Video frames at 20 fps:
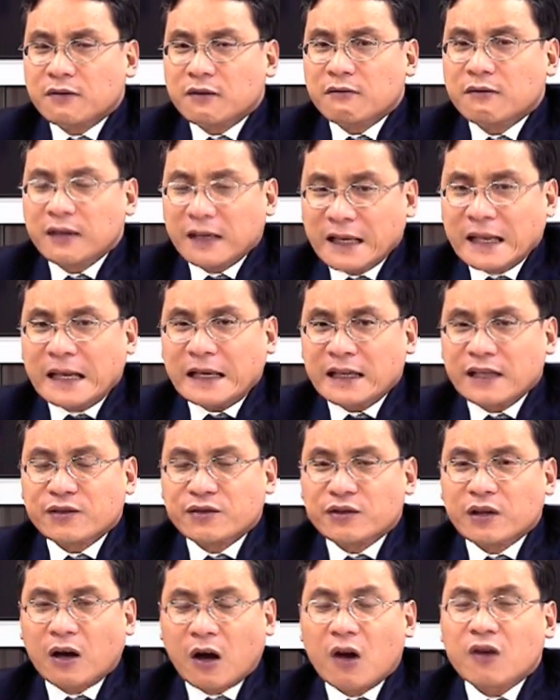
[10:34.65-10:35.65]
related to
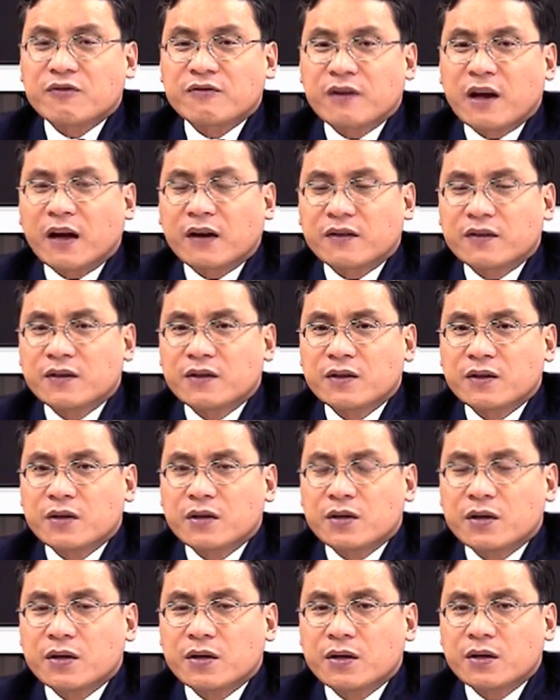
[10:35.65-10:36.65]
the contract
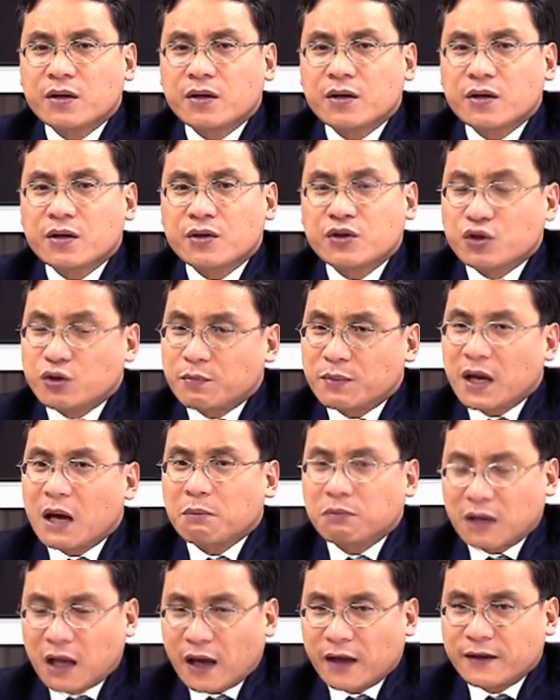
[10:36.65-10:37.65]
should be
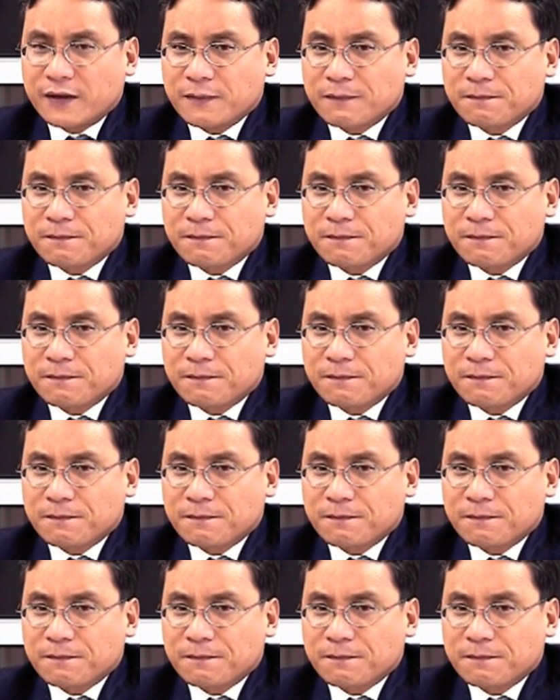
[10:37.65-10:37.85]
applied.